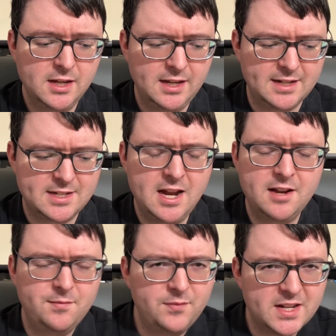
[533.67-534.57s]
it's not
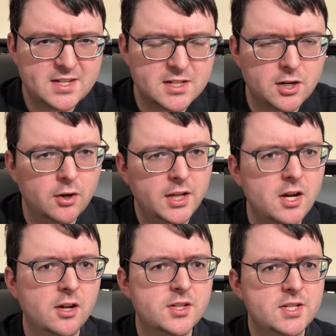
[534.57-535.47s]
necessarily
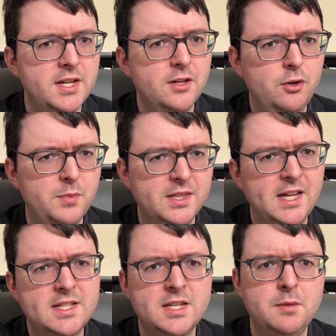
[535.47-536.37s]
on sale, but
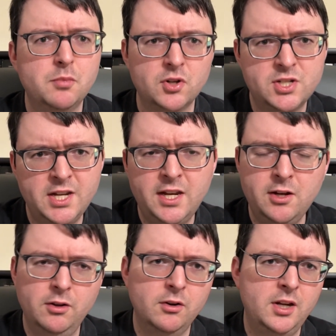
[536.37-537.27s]
that's a
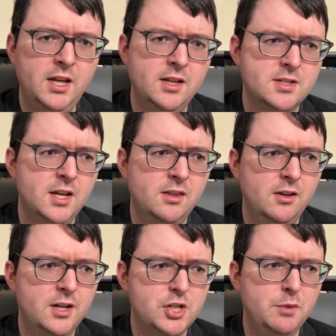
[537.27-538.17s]
particular case I thought
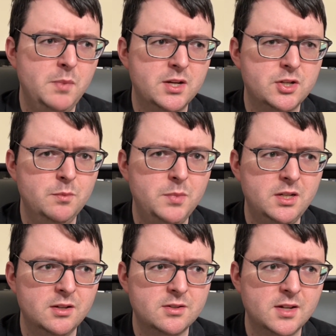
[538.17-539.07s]
I should mention
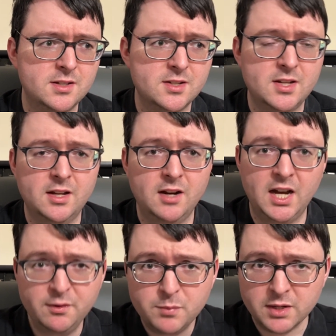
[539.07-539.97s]
because it's a set
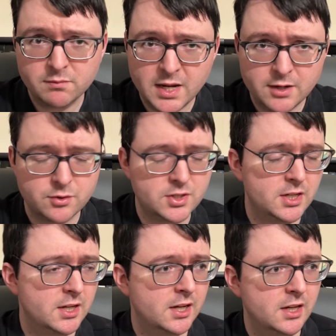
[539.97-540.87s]
I've been interested
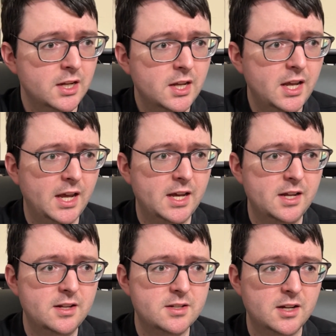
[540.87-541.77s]
in,
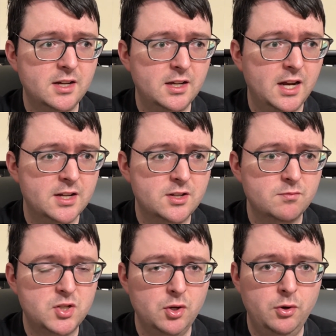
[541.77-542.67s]
and it has
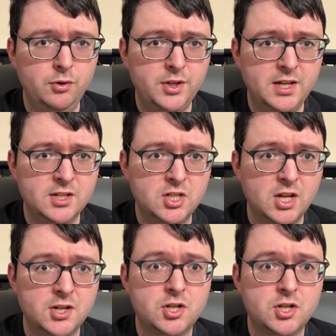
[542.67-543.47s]
sold in such